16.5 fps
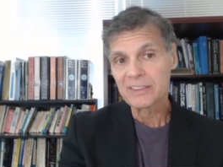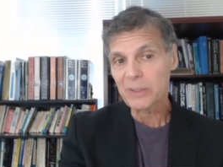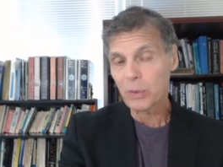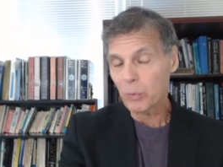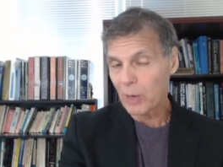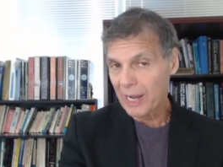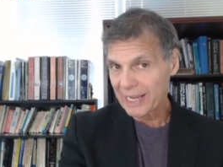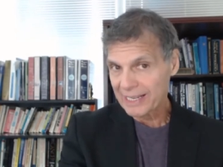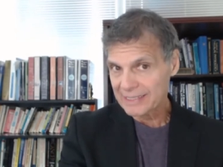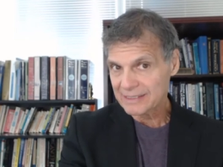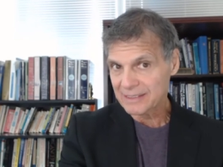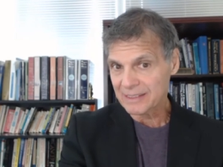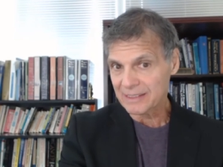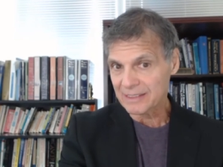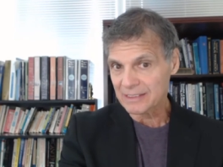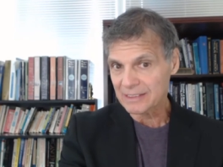So, why
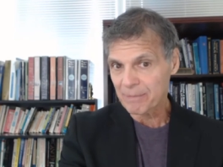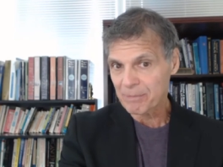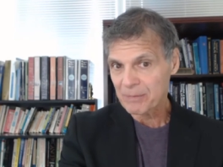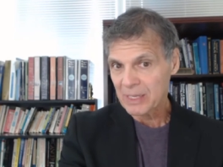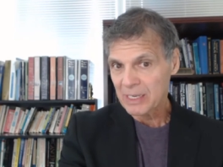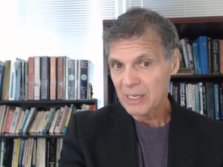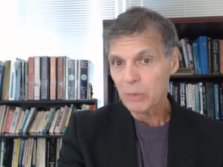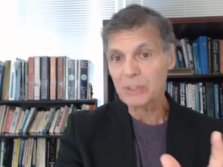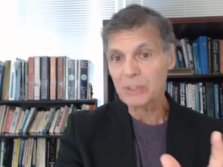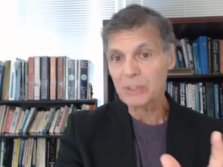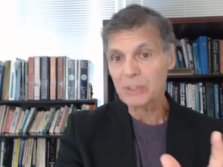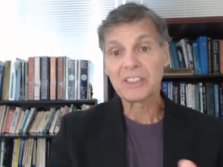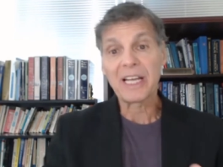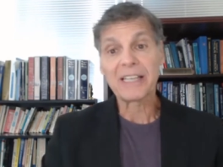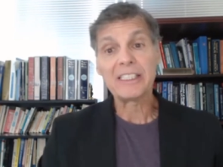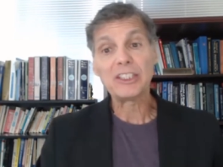is this? Well,
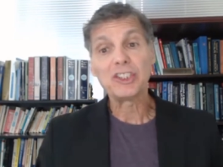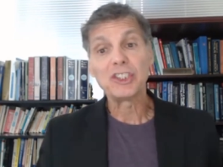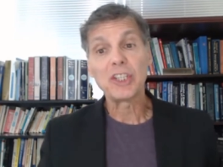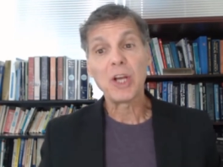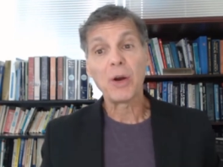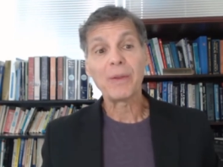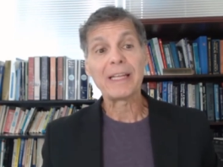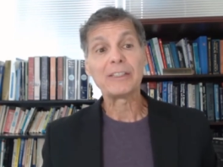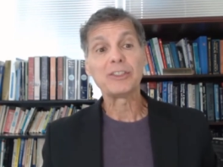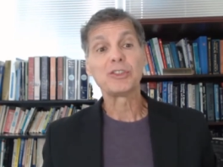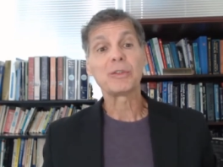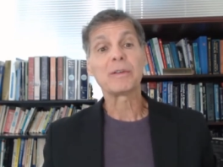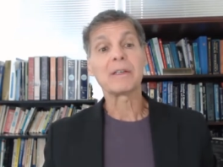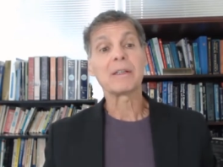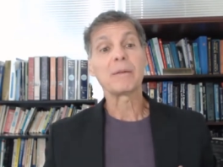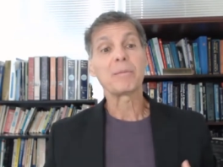studies show that
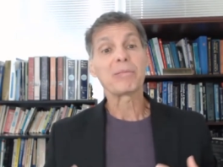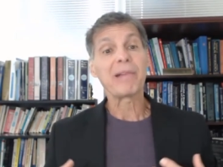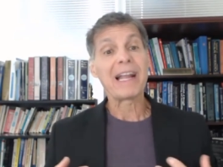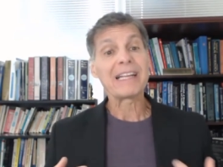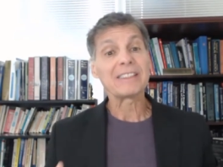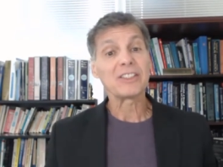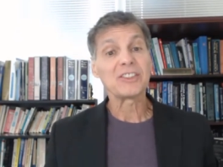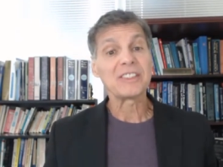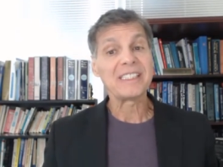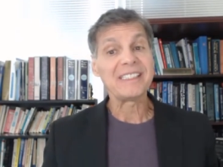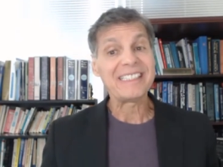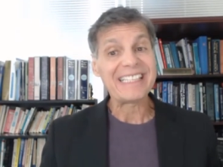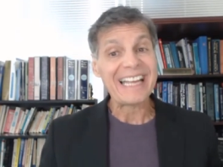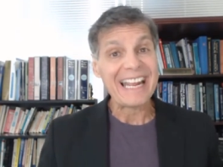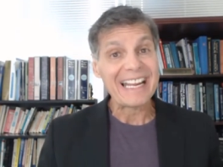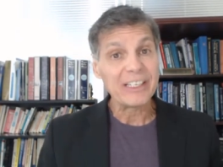during pregnancy,
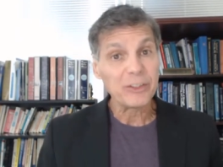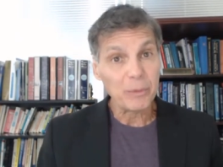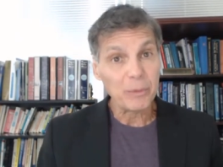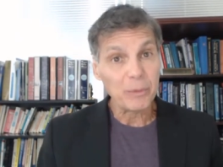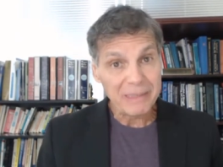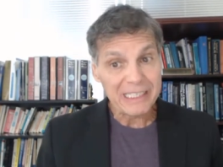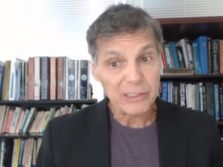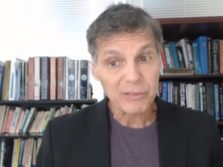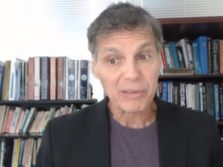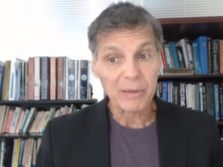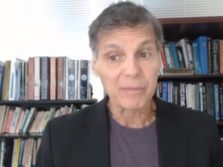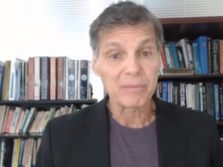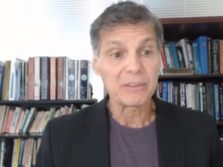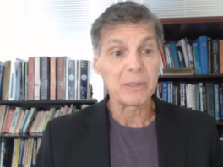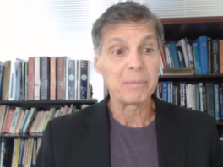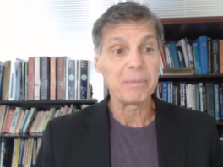the
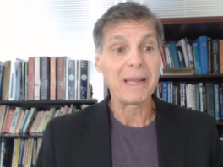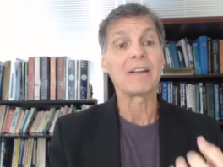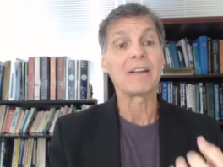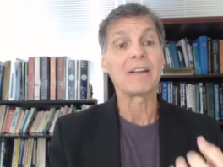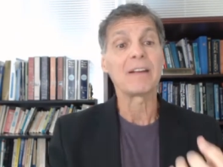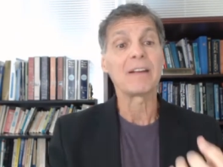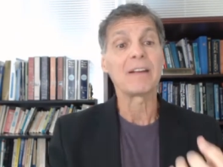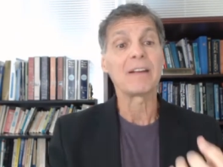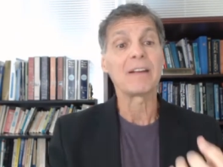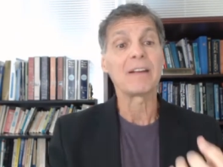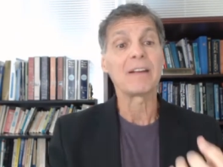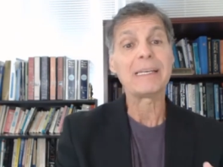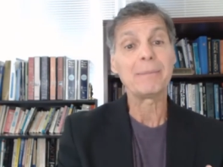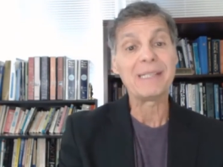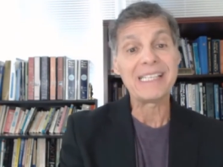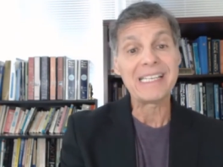endometrium depends on
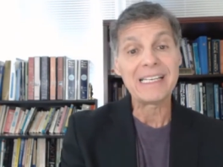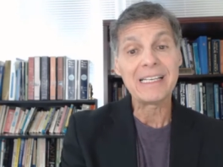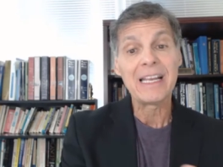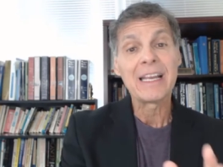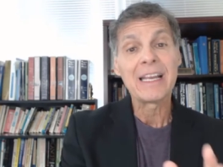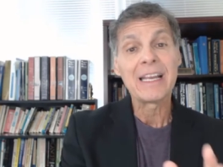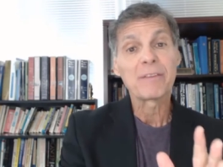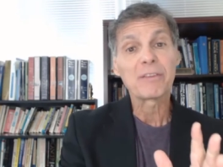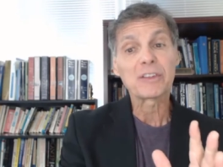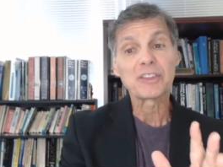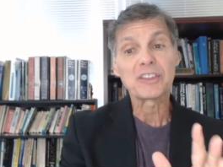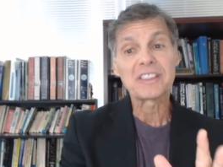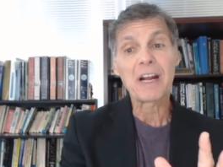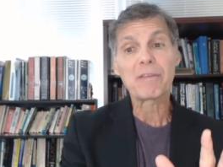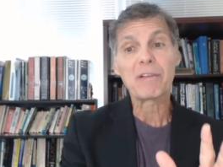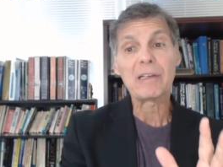vitamin E for
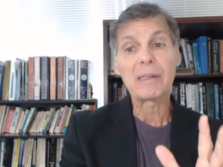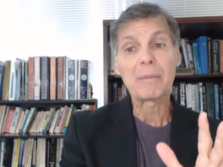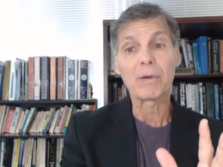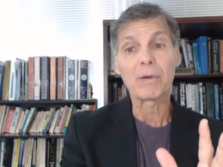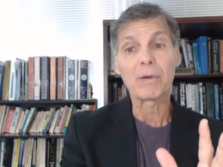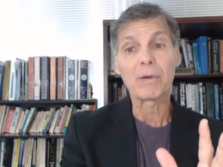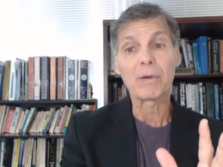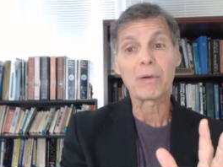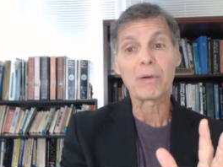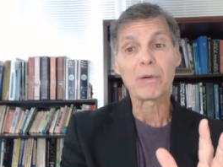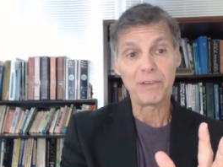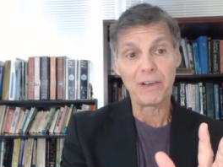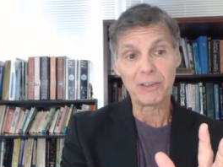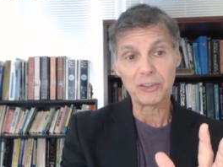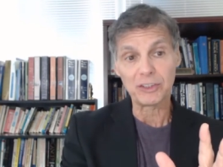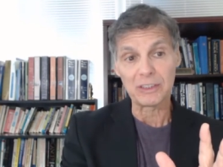several important
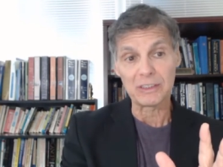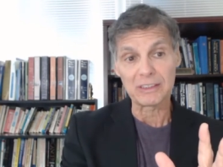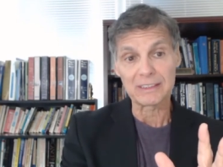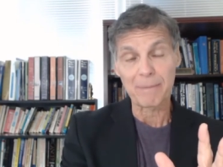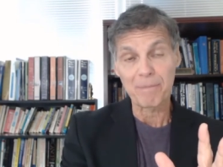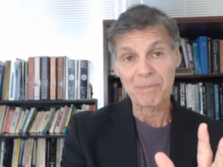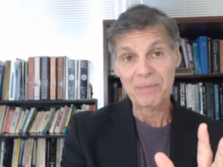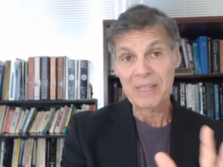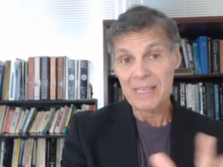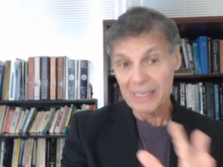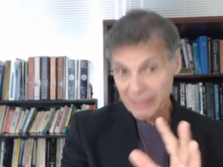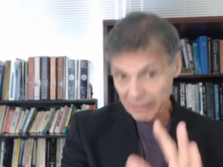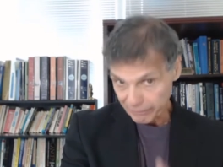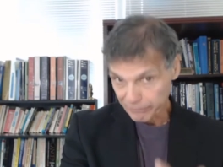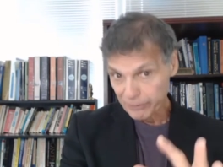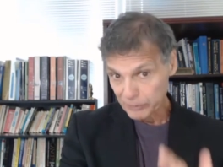functions.
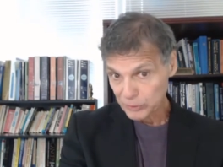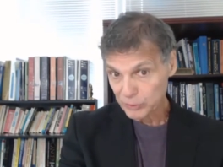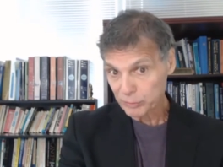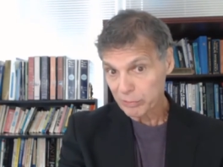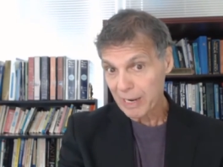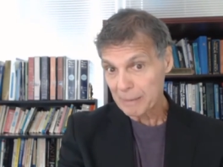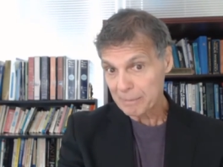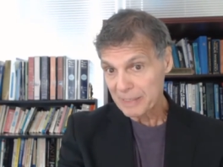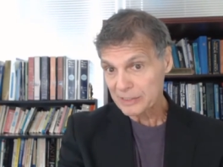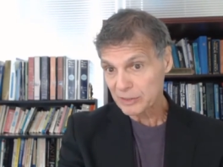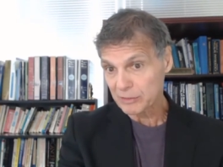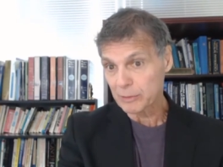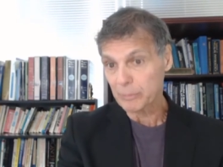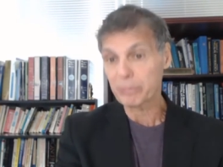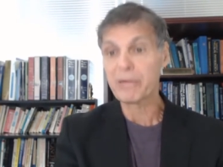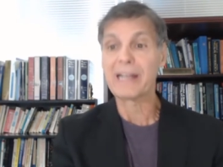In the first
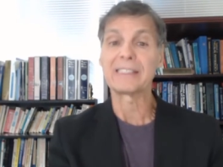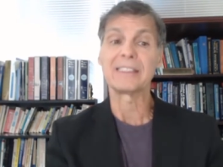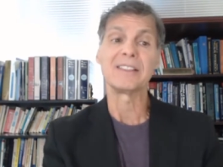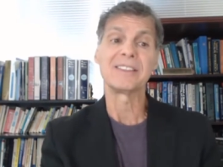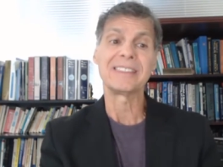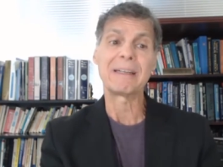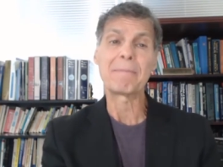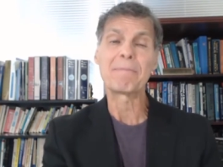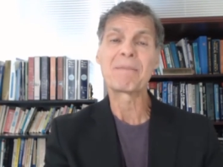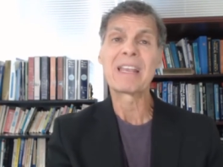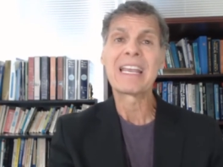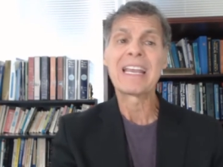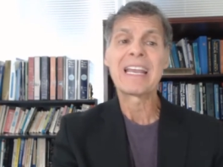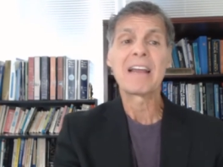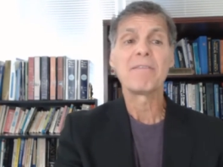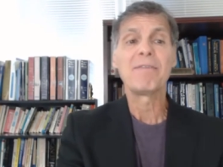trimester of pregnancy,
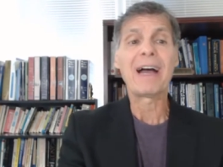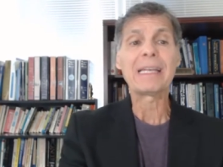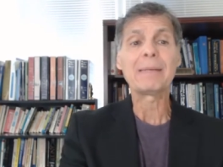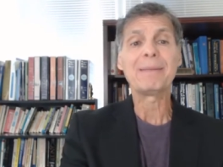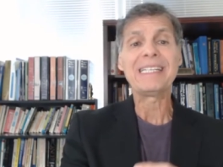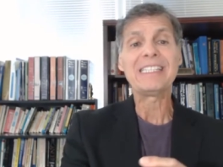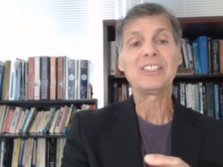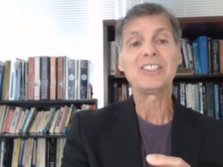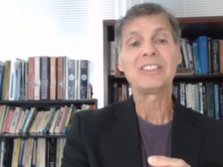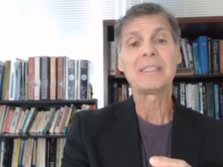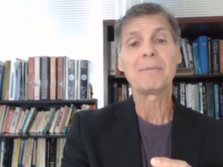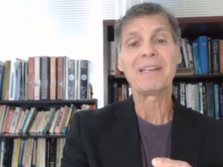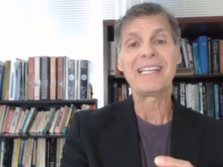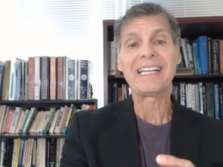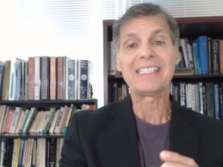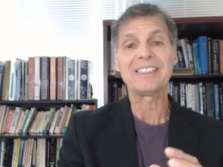vitamin E
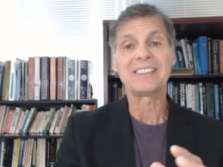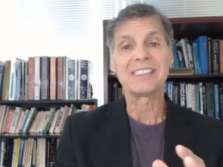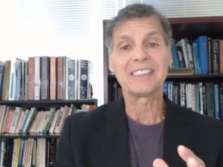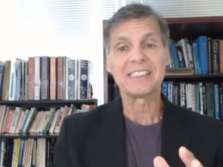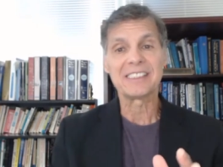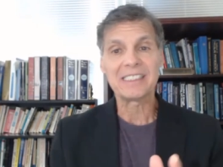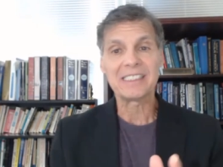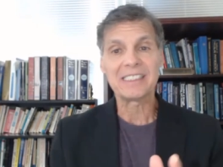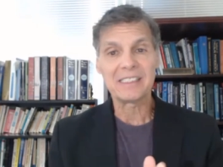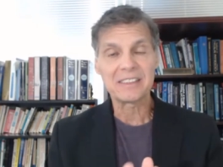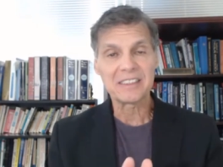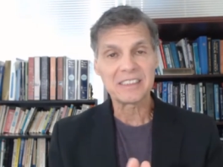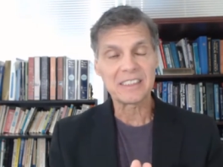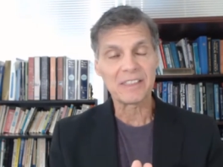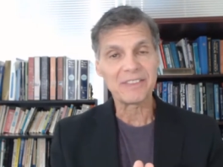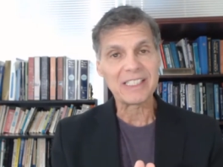stimulates the
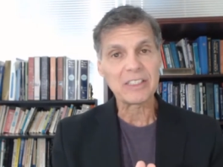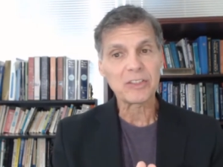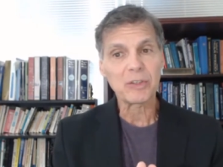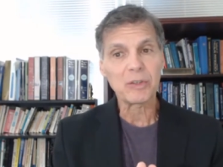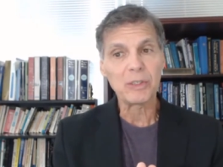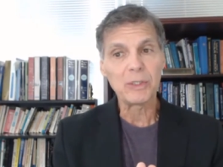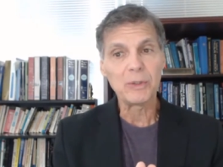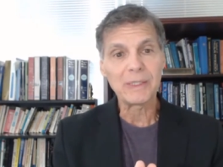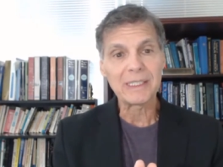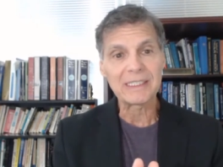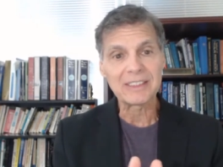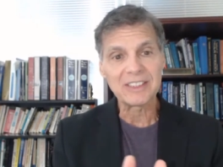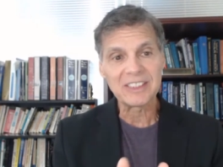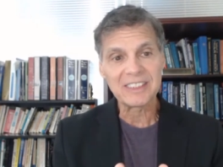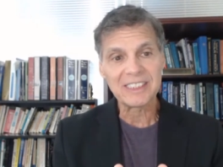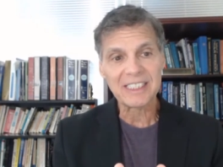synthesis of
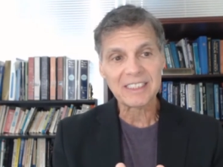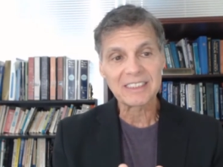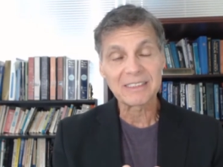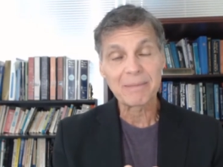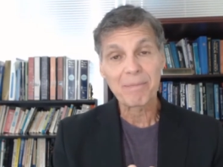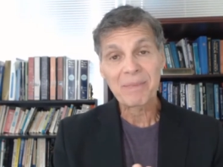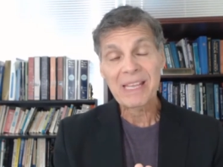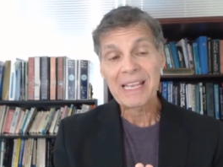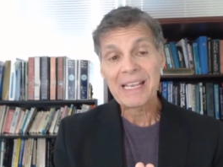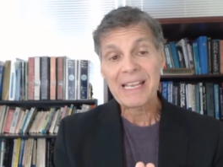interleukin 6